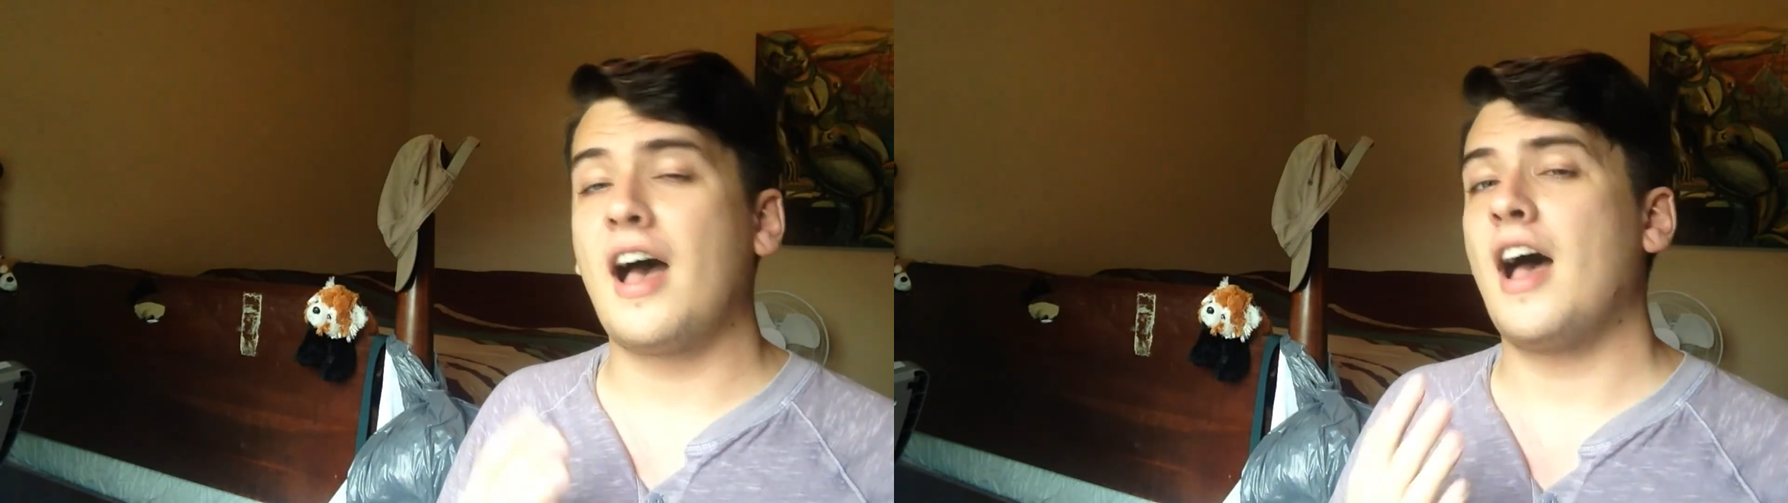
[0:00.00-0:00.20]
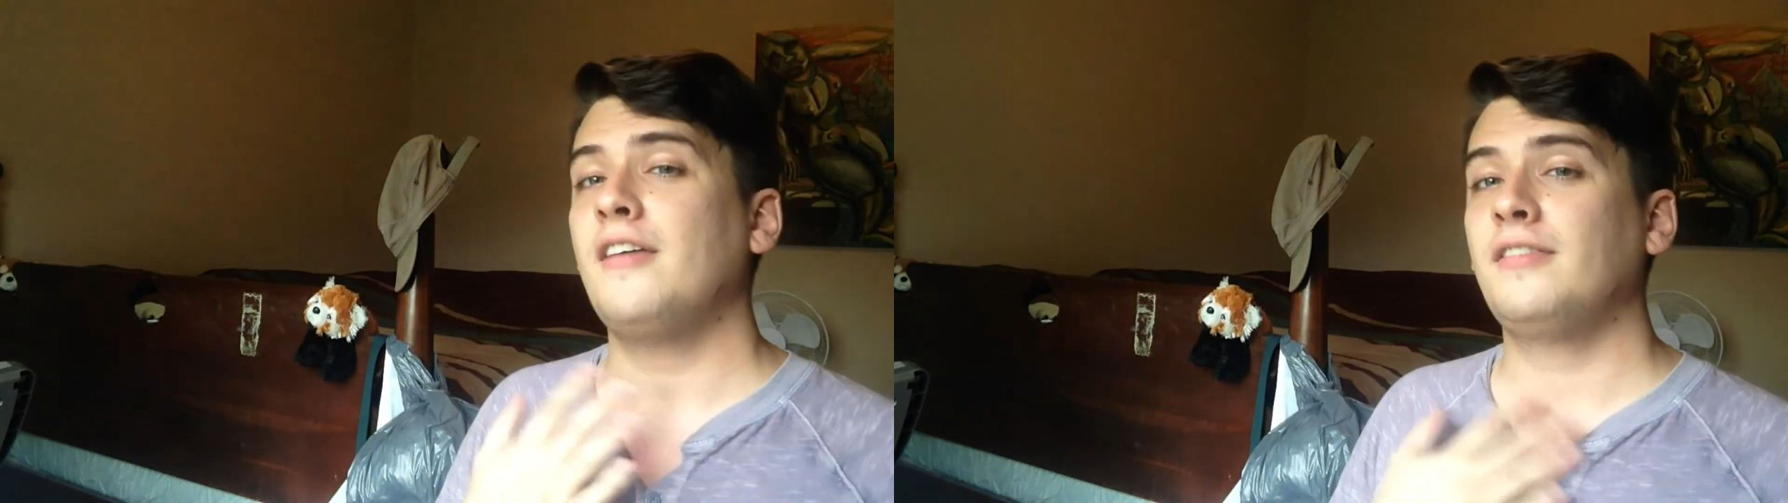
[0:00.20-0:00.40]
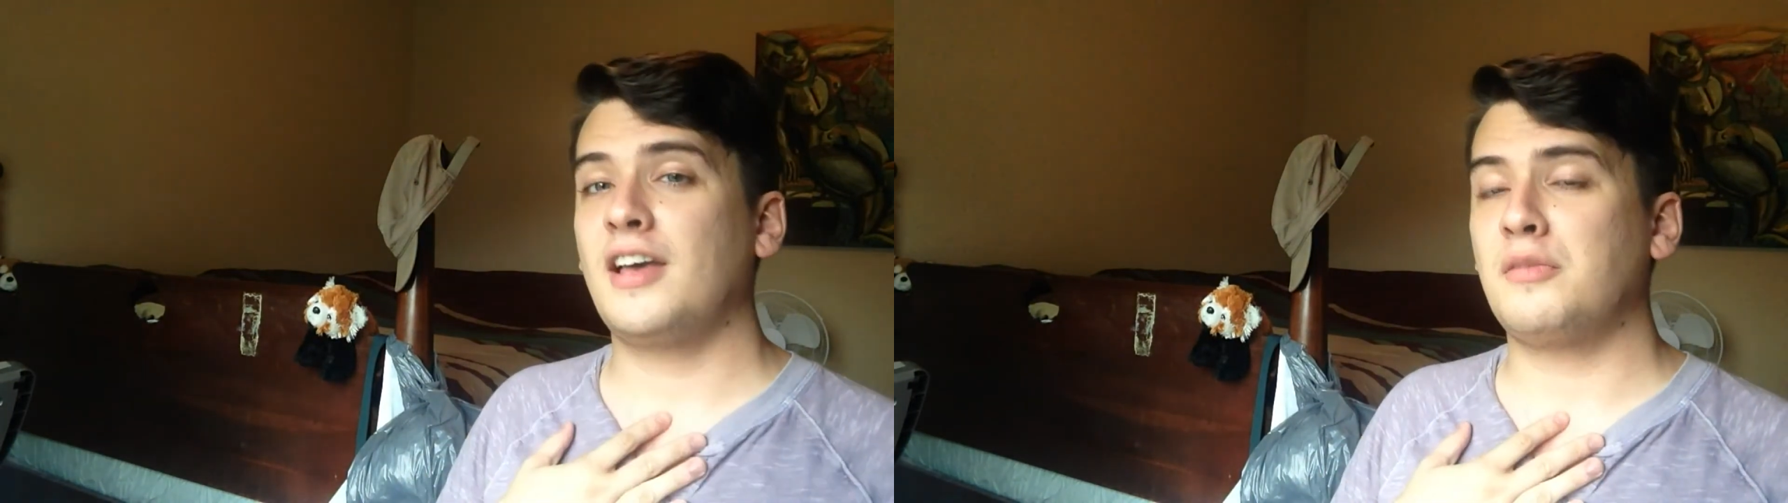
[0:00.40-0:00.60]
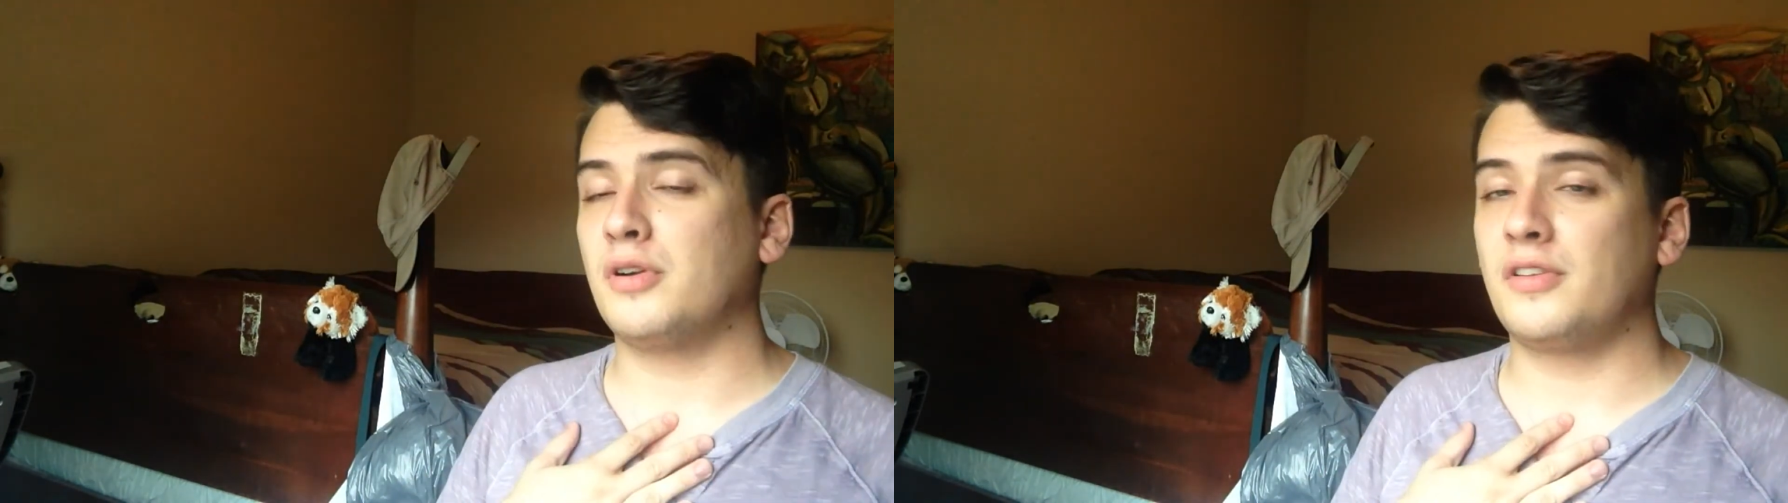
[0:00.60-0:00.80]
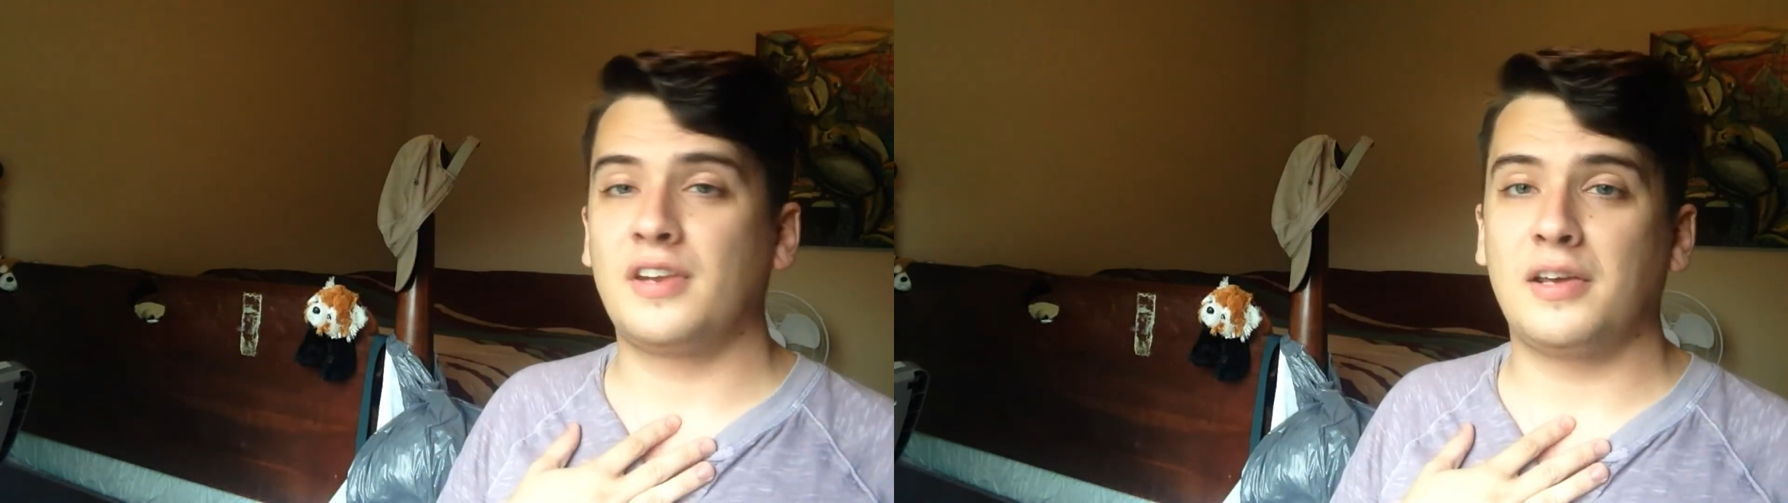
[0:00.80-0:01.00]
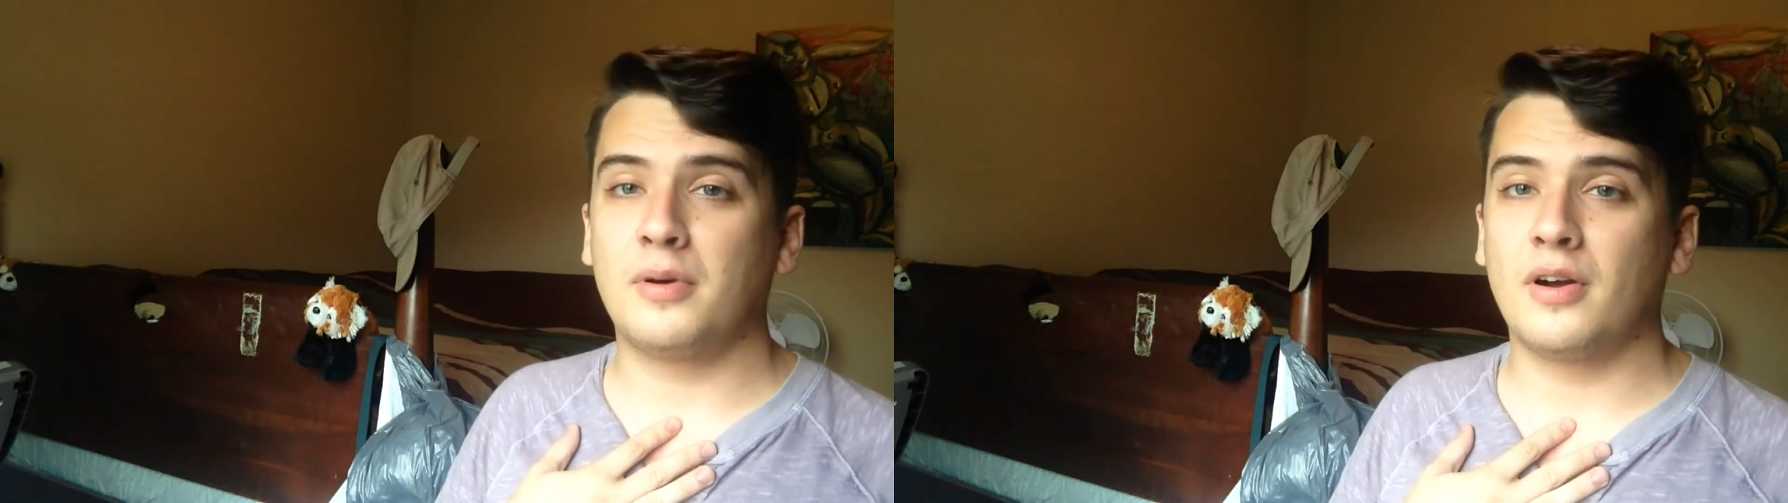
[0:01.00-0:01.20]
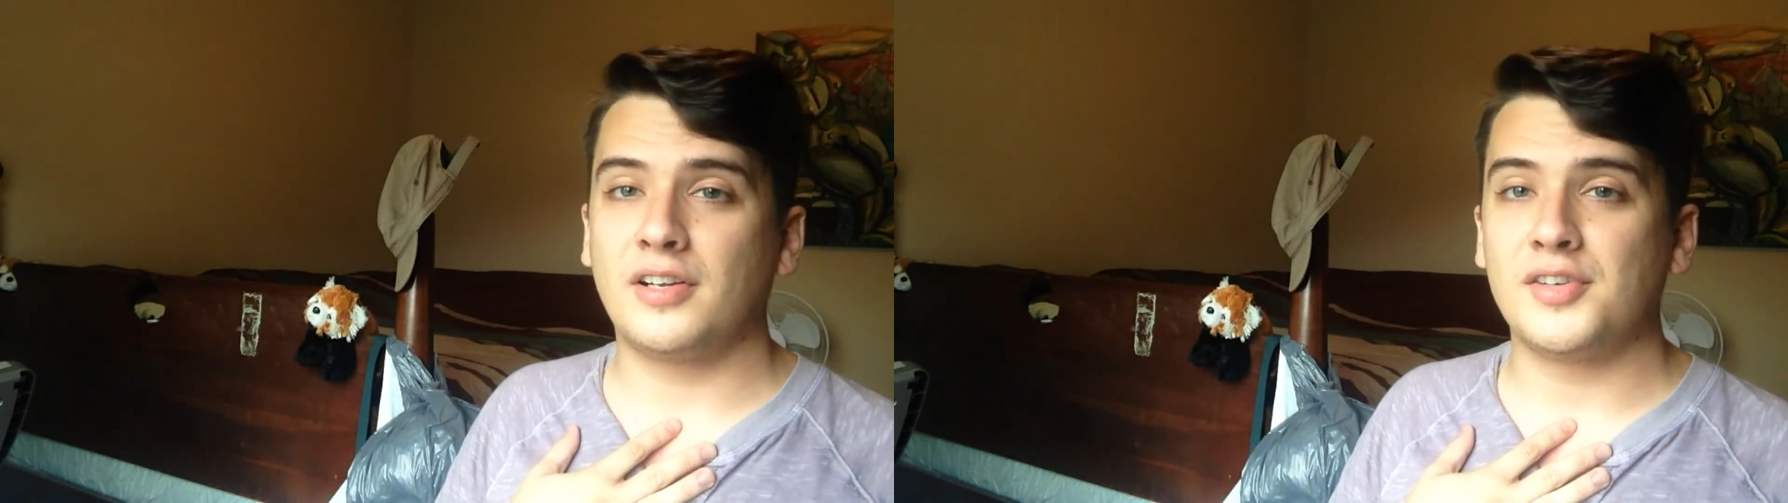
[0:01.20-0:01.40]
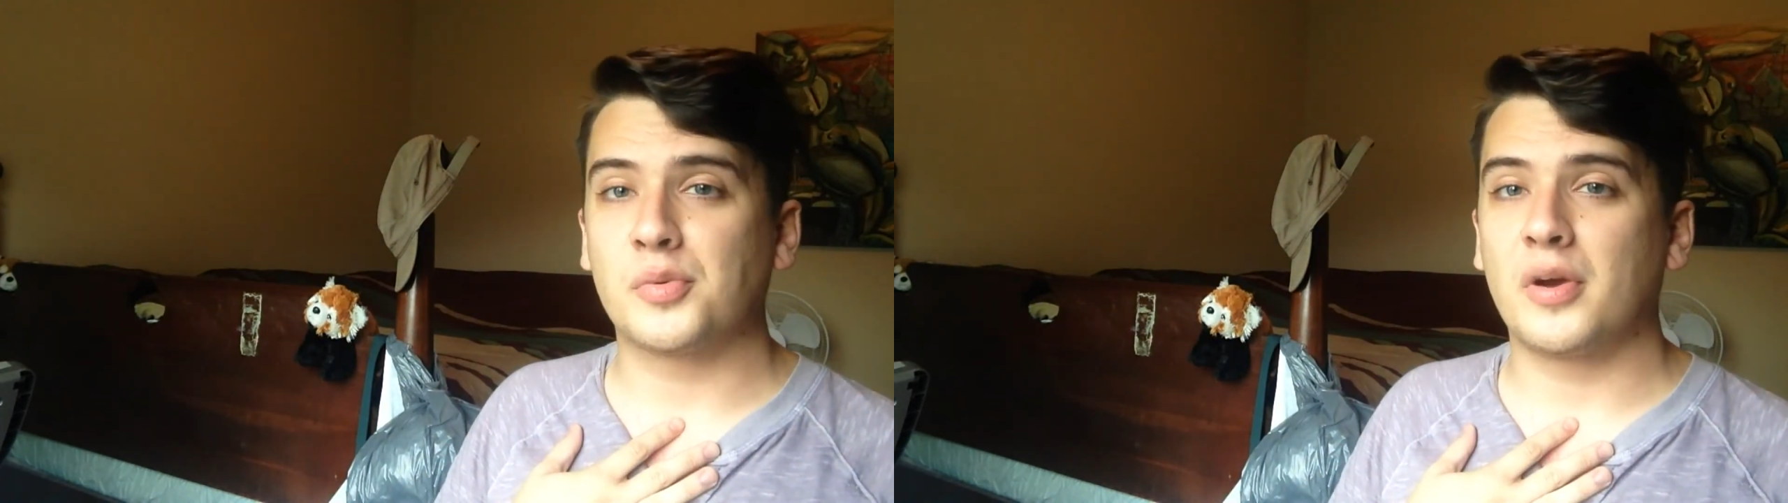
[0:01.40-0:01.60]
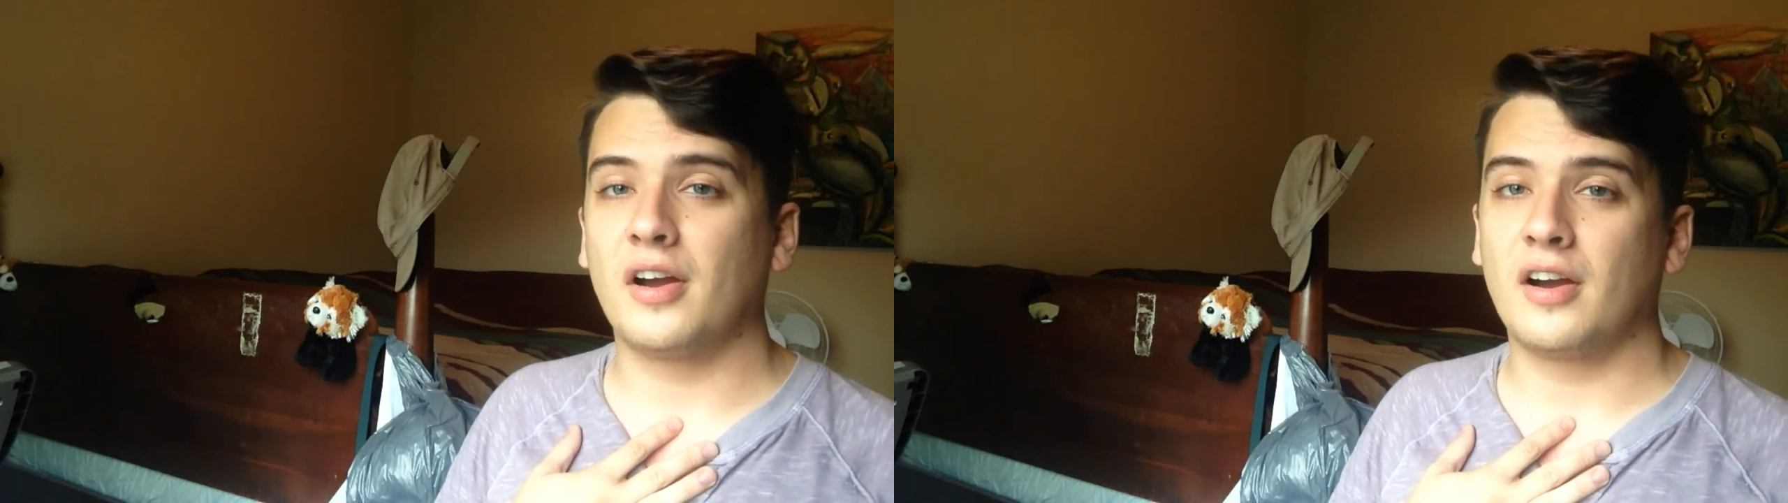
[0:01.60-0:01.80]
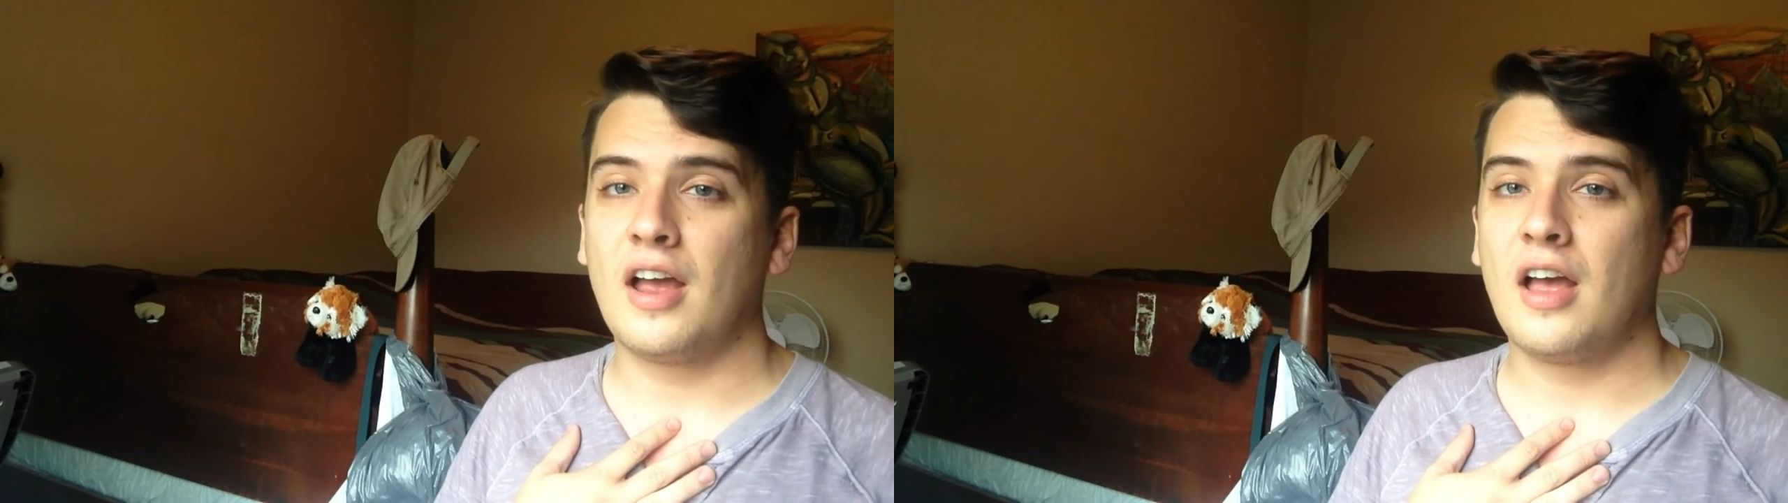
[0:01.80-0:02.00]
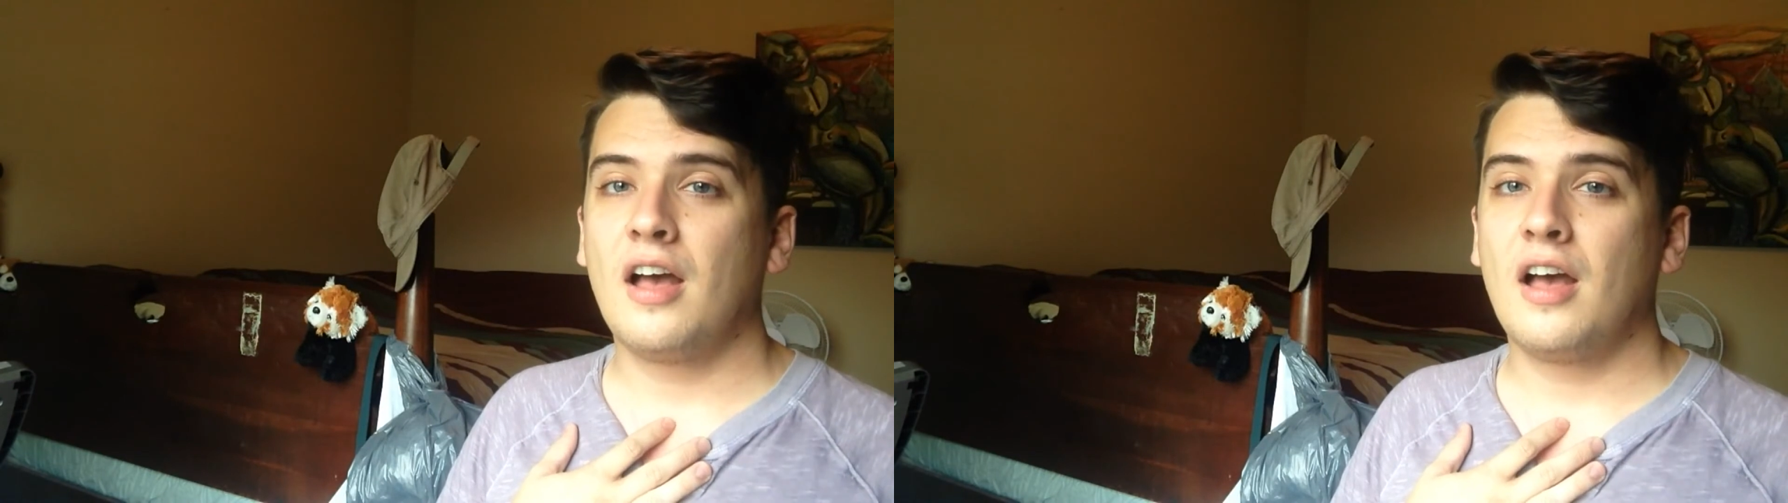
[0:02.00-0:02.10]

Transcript: I've had birthday parties where